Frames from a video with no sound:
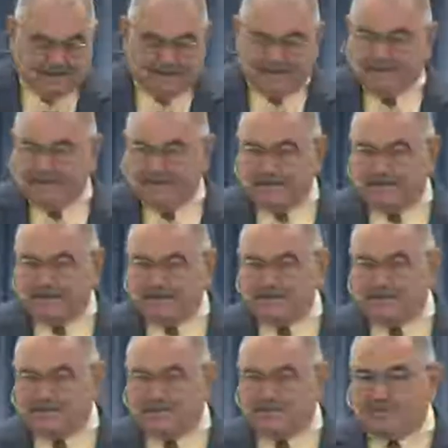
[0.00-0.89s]
And it
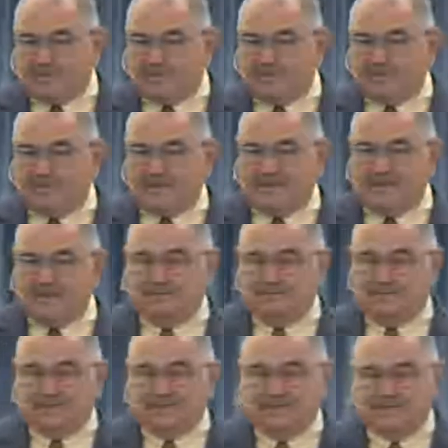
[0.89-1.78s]
is a true
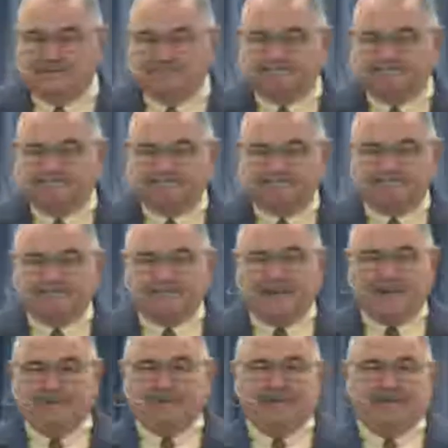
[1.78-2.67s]
statement.
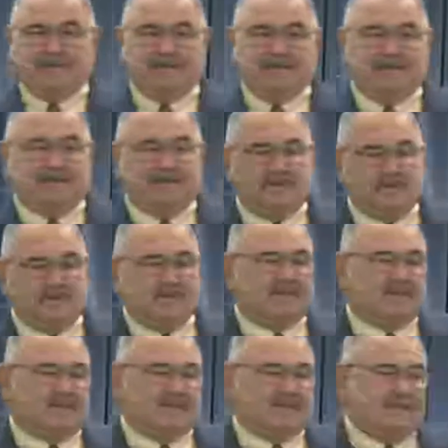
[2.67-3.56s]
I mean, eh,
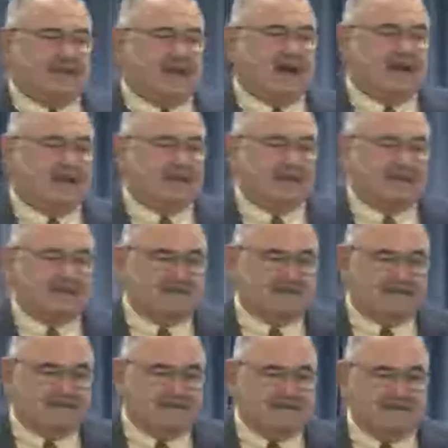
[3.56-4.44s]
not
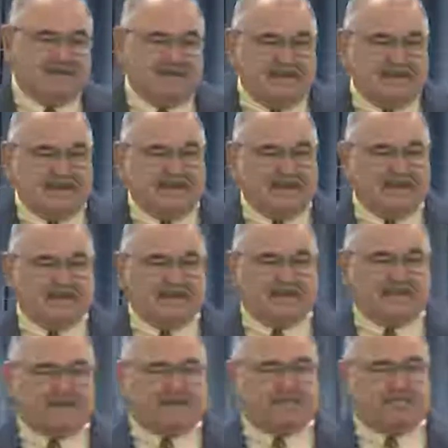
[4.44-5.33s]

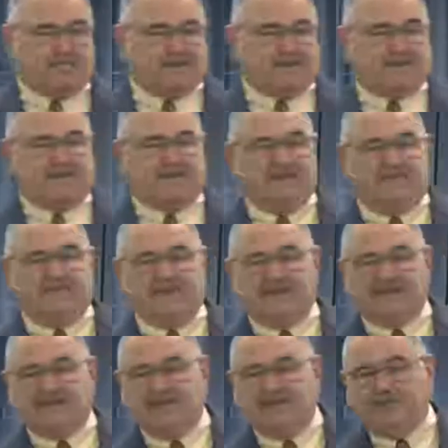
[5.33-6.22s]
dealing
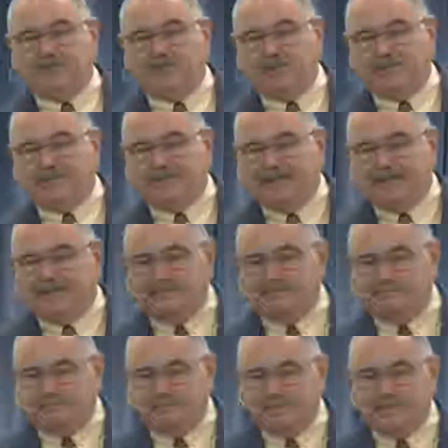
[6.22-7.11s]
specifically with a
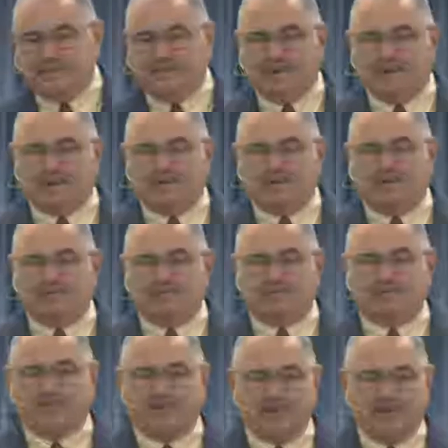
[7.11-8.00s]
biblical
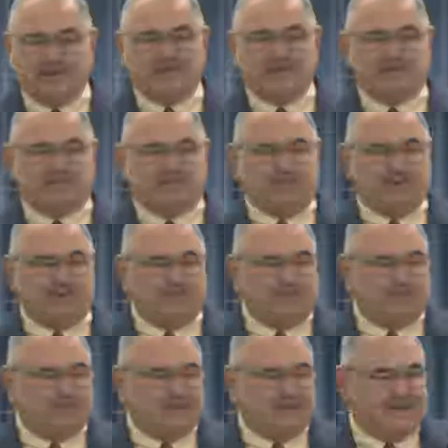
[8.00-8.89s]
principle,
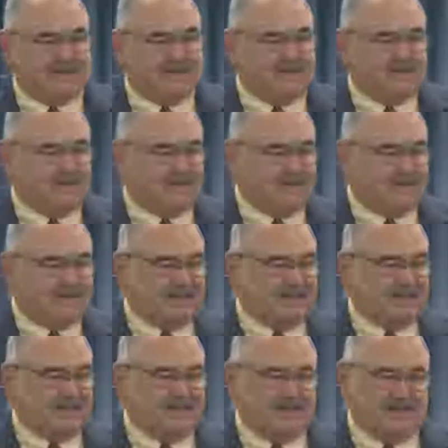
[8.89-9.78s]
but just
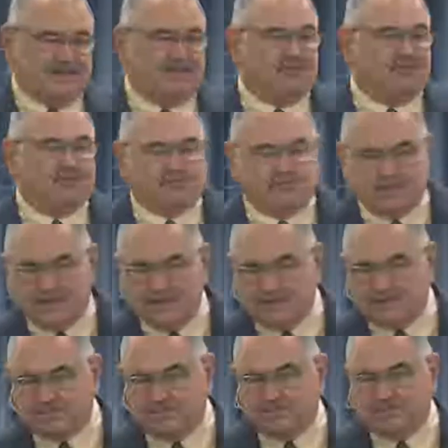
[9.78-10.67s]
a general
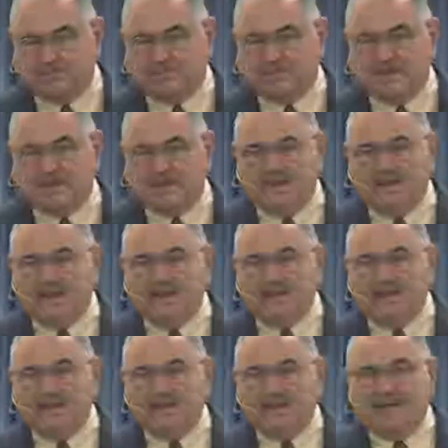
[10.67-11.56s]
principle
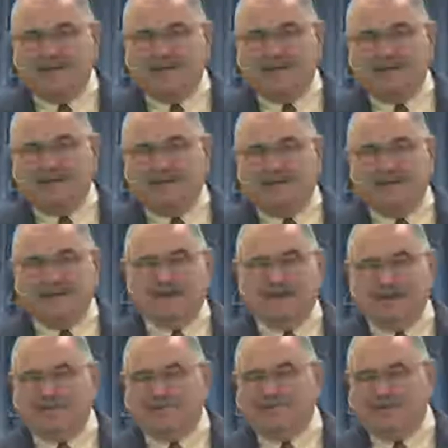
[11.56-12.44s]

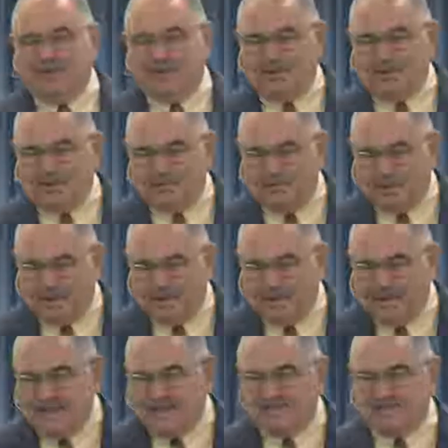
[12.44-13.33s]
if you
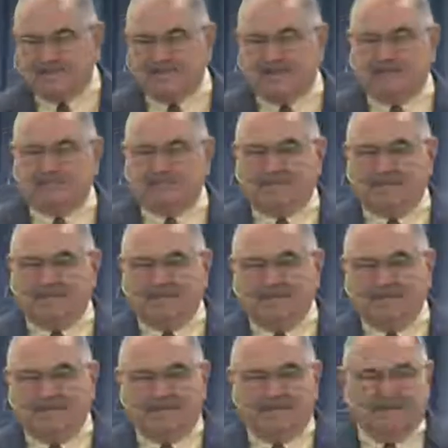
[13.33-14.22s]
believe
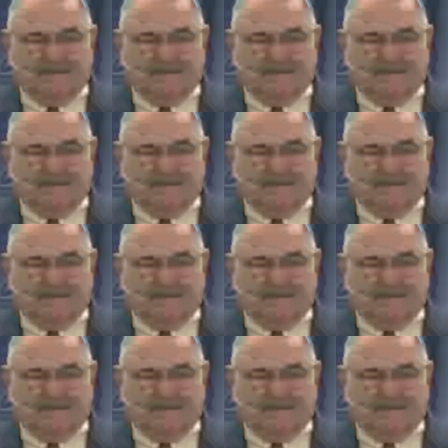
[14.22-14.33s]
something,